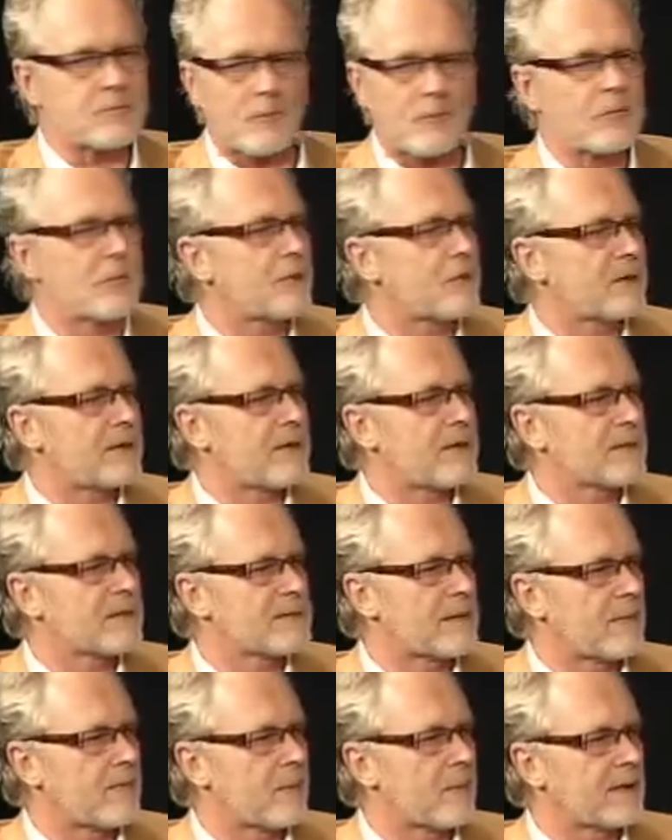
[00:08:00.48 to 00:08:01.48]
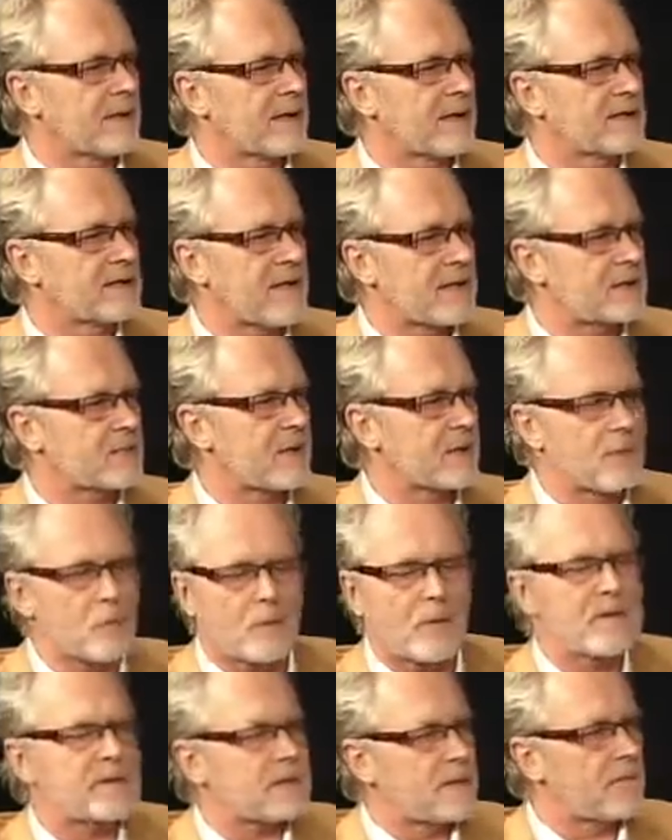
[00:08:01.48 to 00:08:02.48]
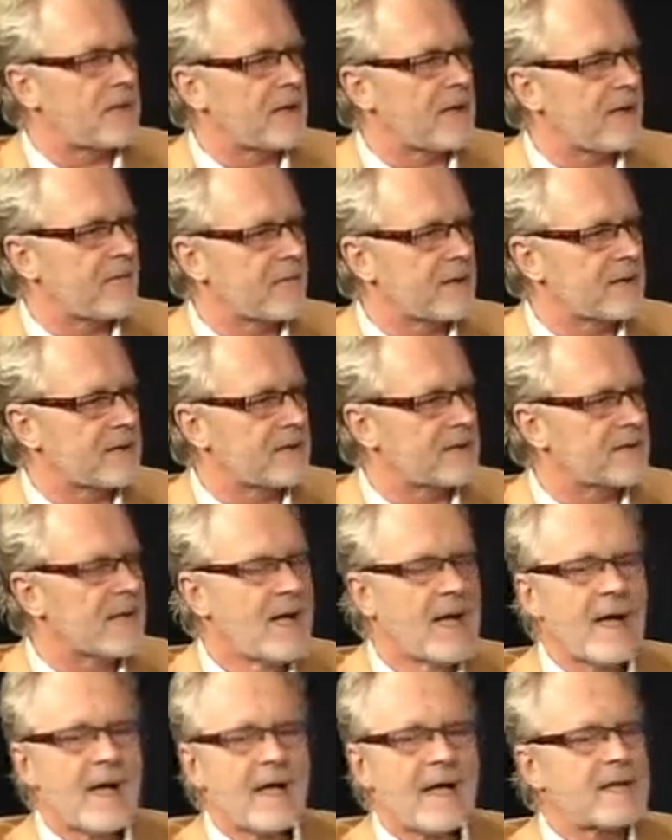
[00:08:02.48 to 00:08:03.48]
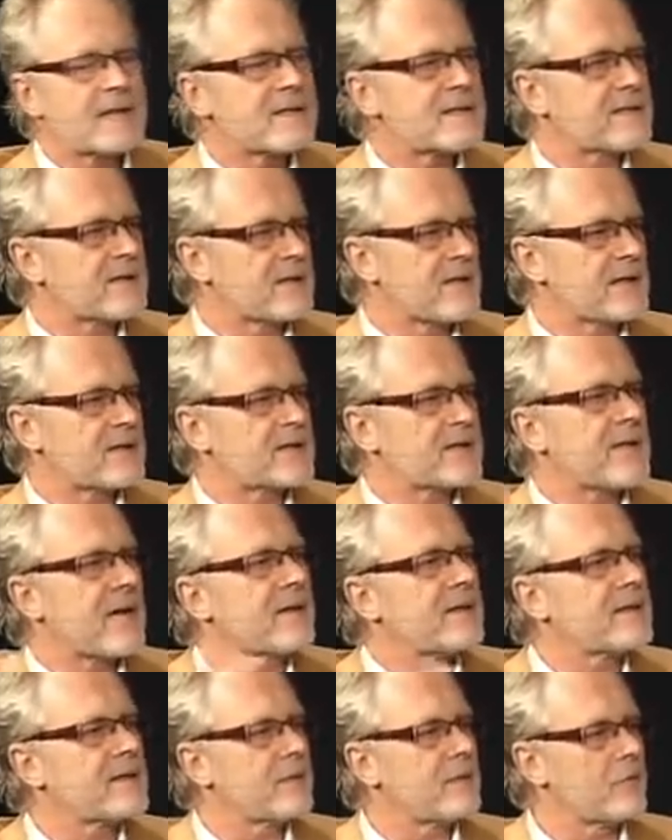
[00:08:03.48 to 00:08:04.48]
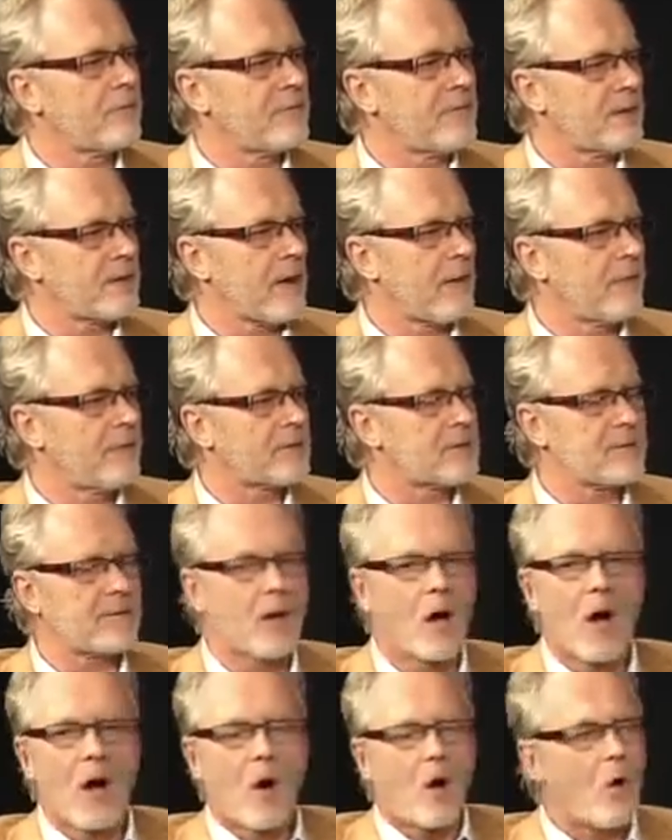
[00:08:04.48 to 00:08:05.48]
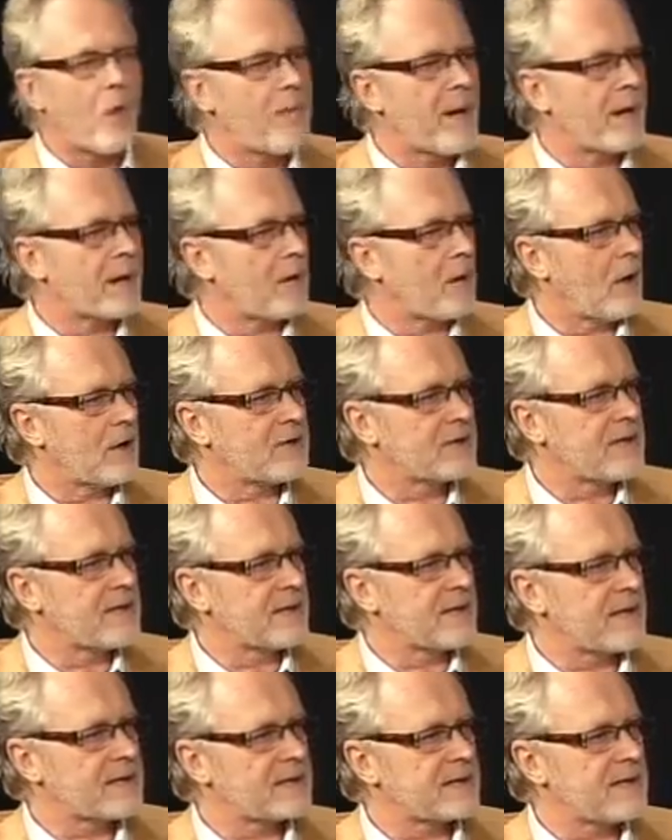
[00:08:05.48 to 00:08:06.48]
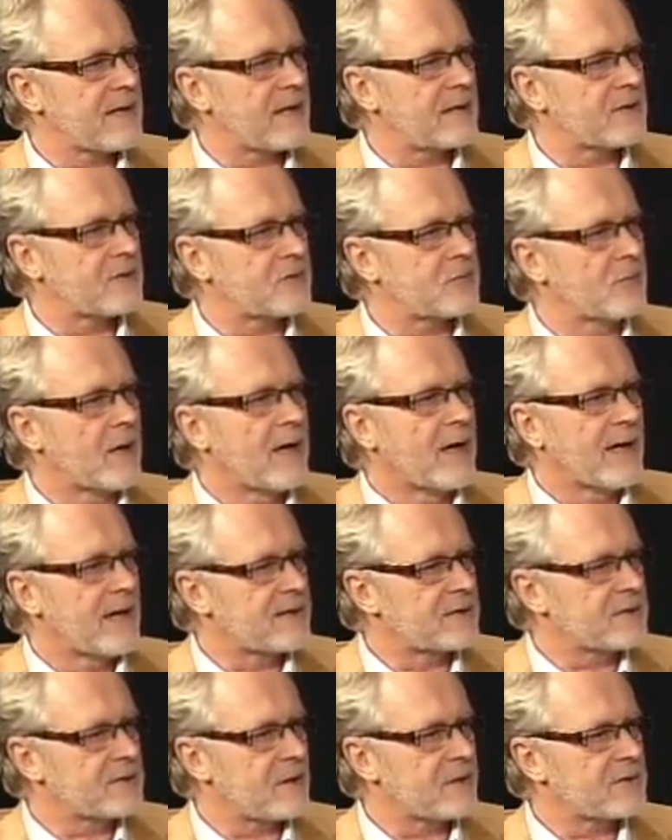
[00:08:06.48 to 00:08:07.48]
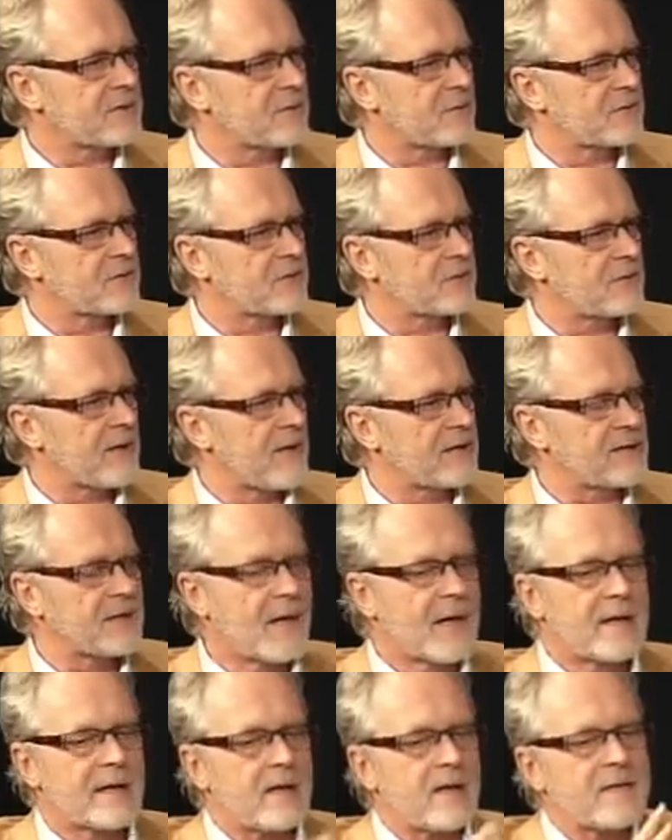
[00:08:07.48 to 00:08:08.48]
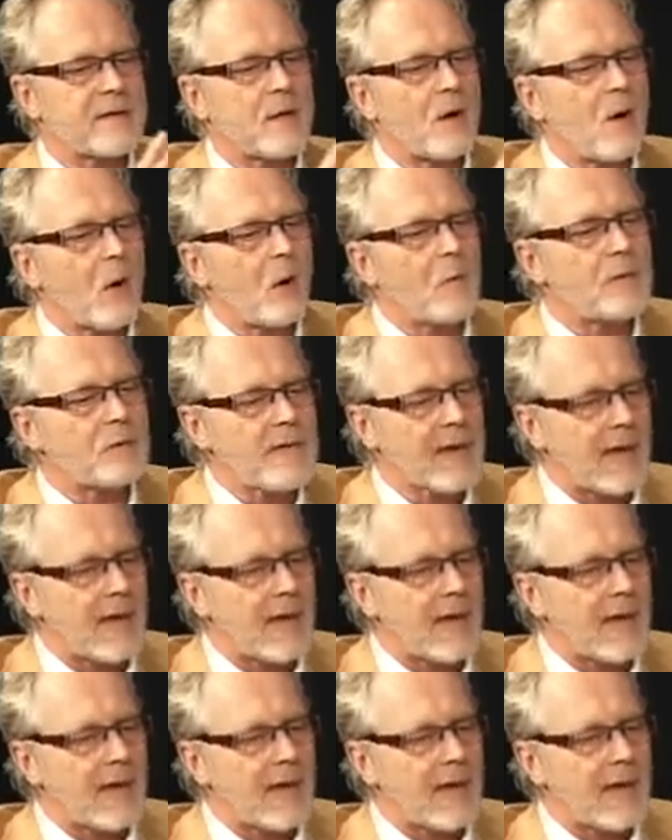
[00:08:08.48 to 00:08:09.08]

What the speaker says: one going to kill somebody, etc., the witch and whatever it is. It is when suddenly you feel comfortable. Oh my God, she does that too. It's not so strange. Now, the only